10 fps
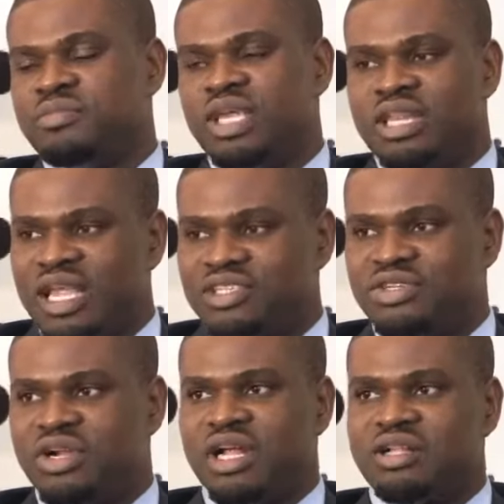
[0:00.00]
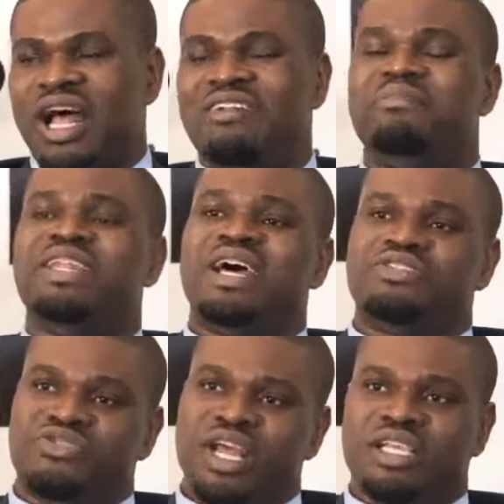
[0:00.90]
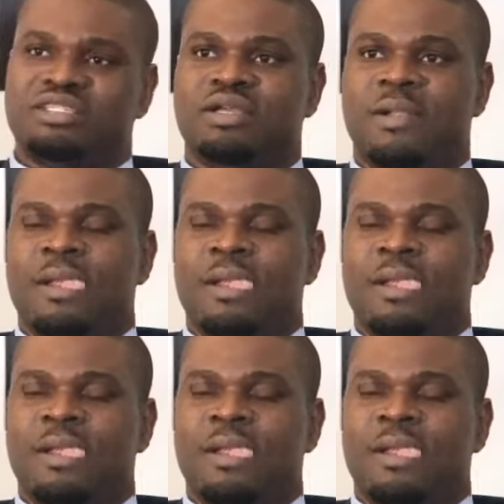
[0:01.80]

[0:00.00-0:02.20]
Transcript: in Nigeria have been addressed.